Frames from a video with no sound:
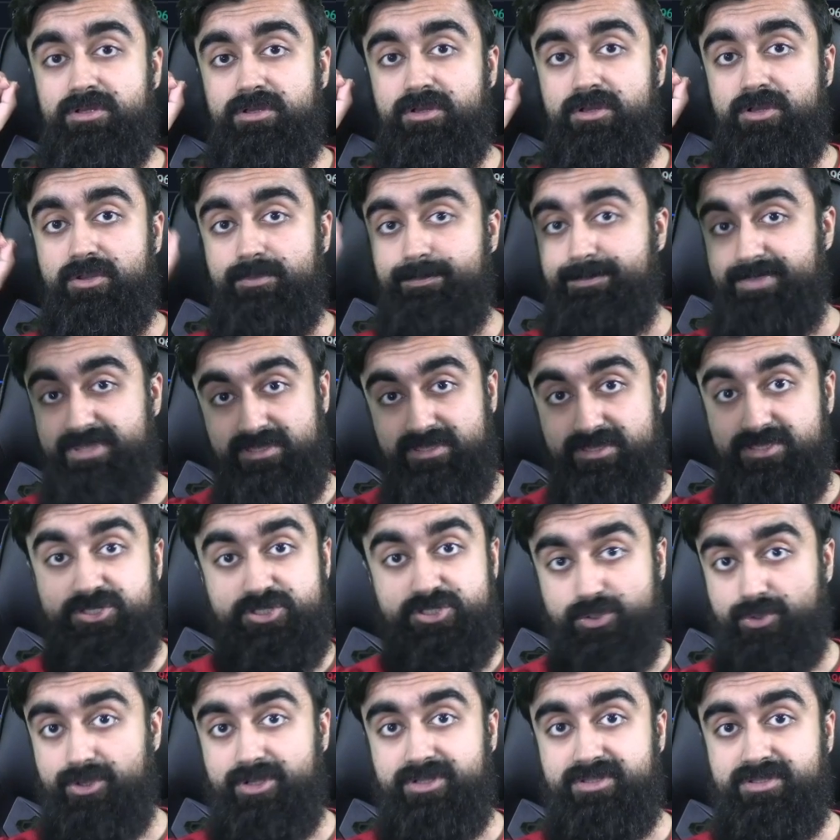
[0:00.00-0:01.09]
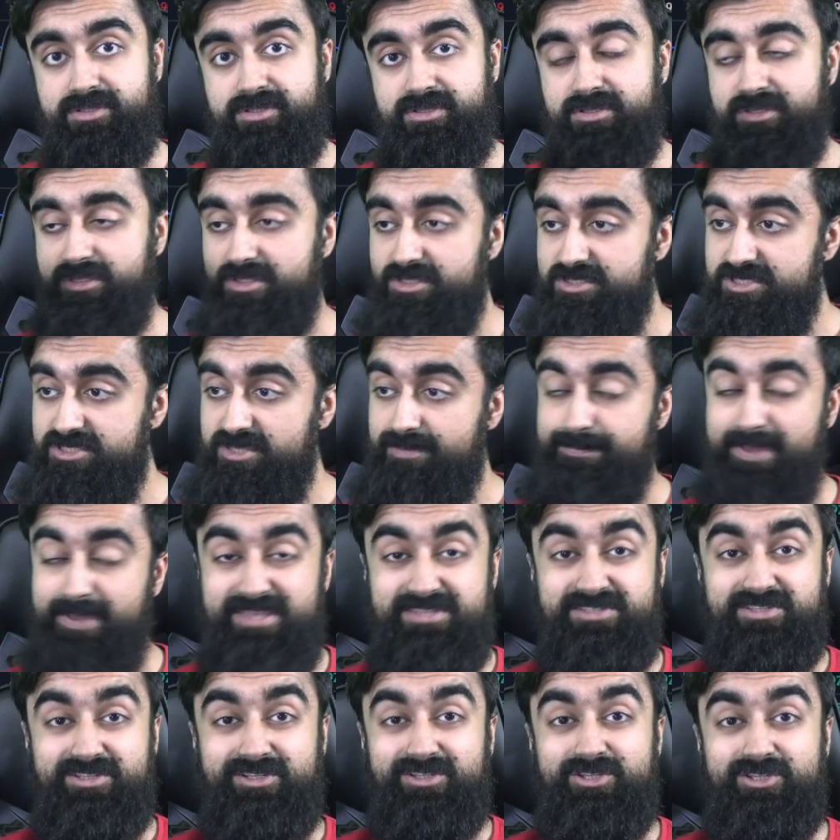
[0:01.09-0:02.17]
be short, to
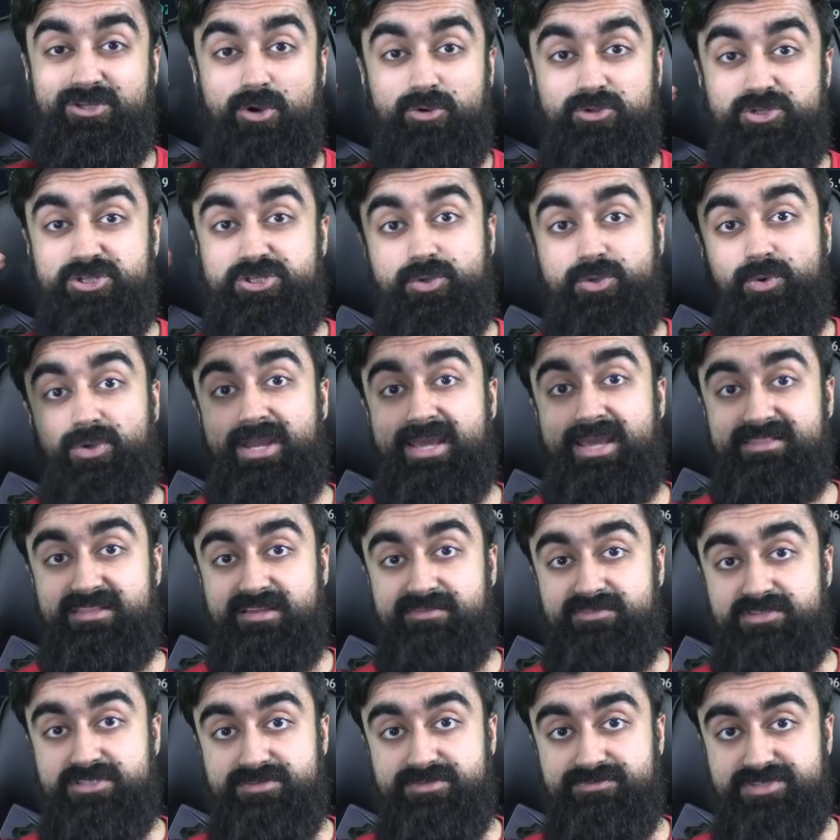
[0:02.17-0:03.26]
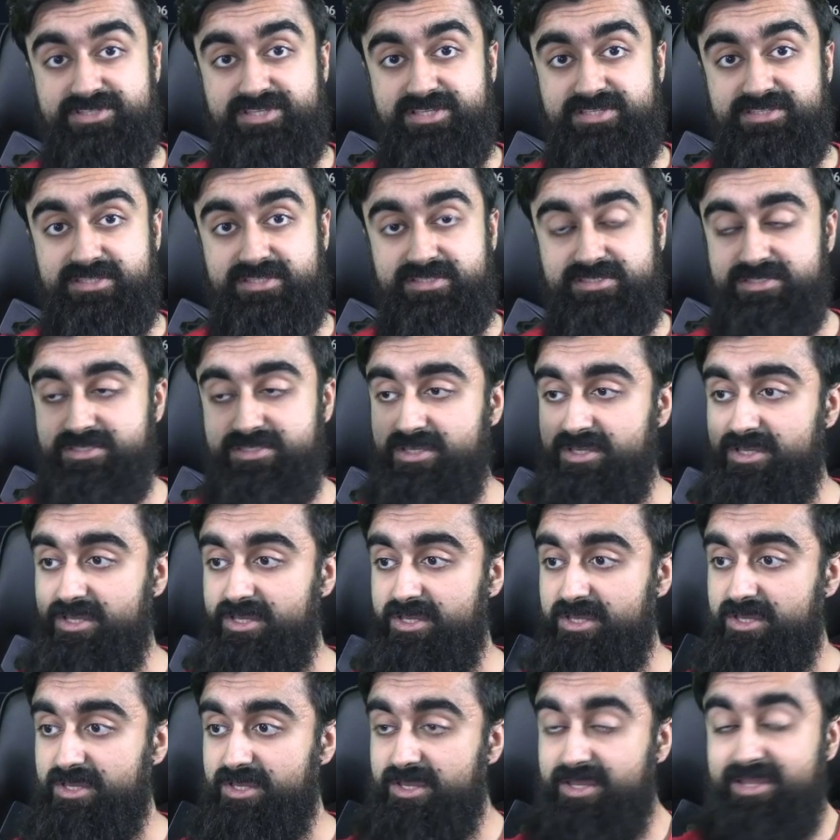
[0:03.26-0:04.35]
basically go short at levels of resistance,
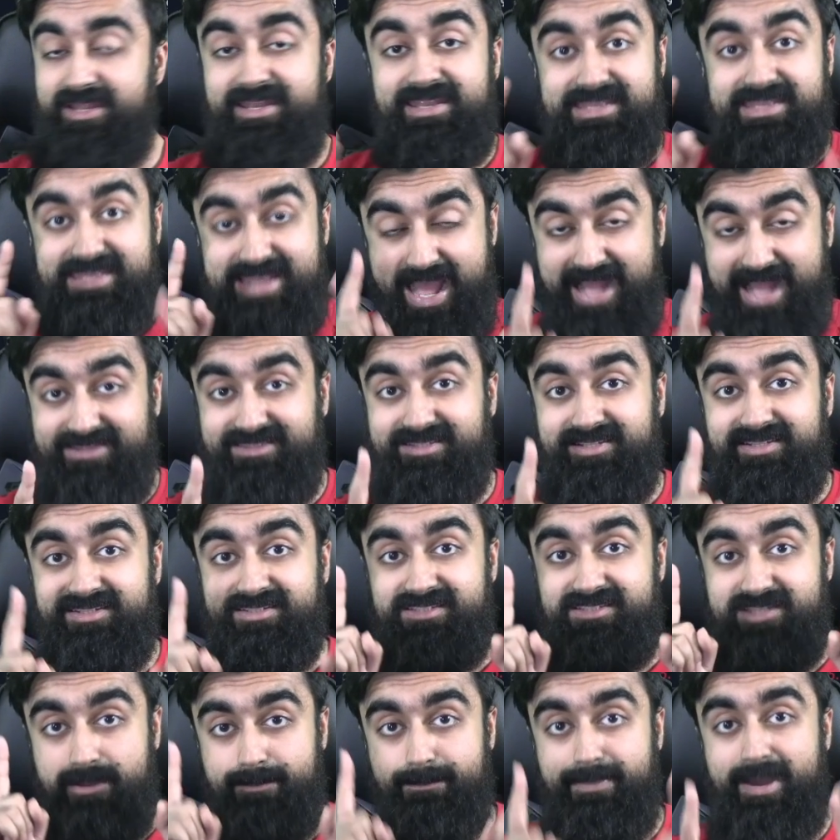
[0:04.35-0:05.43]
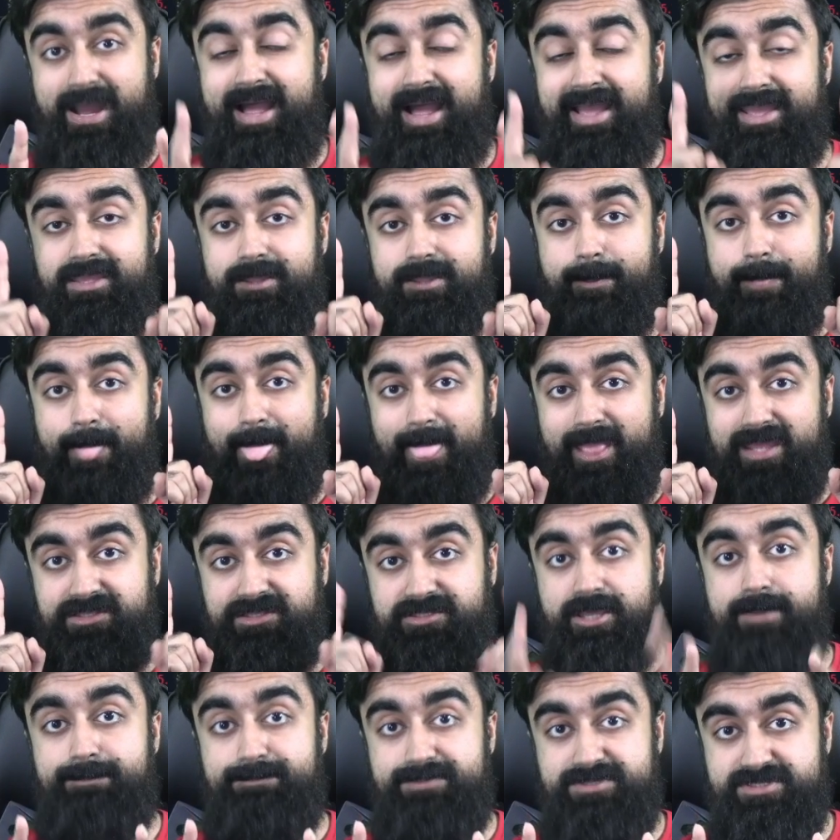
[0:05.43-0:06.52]
not to buy
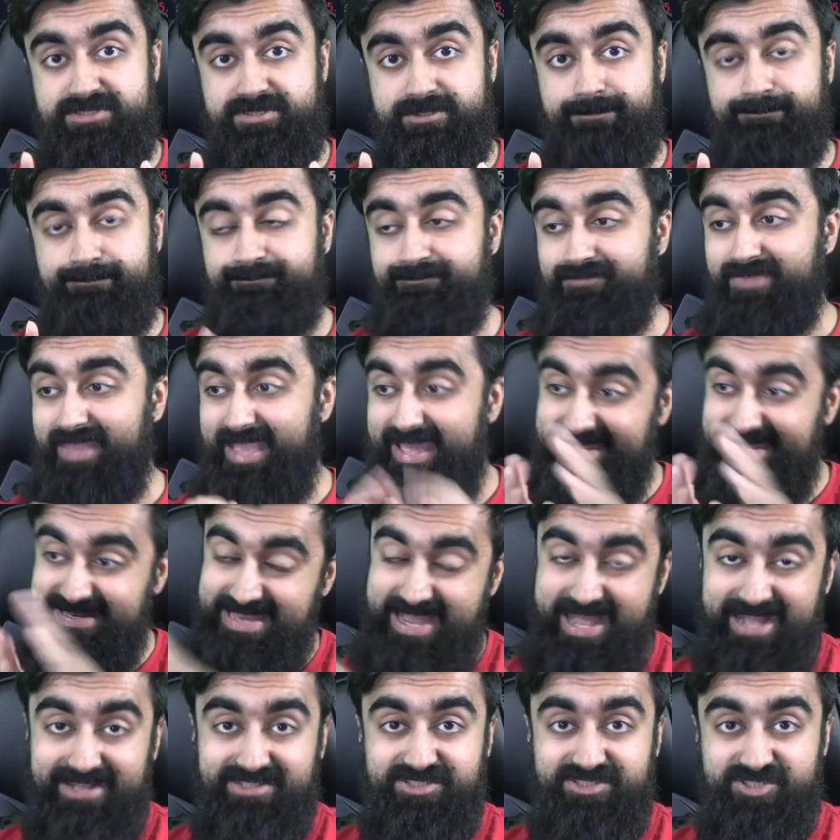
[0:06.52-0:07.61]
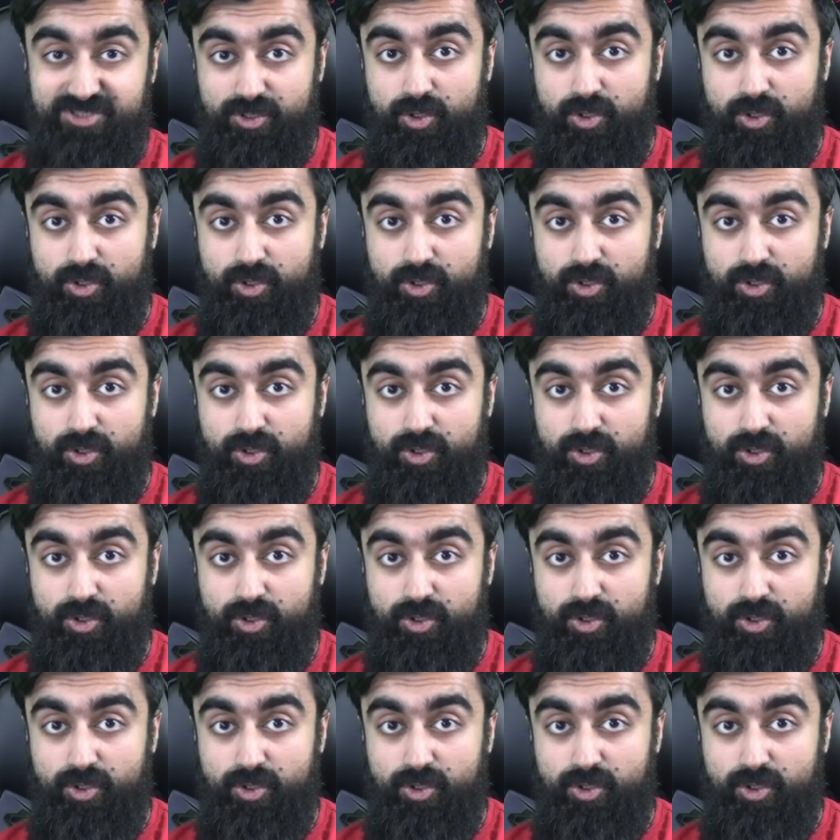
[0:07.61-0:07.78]
dips and not to go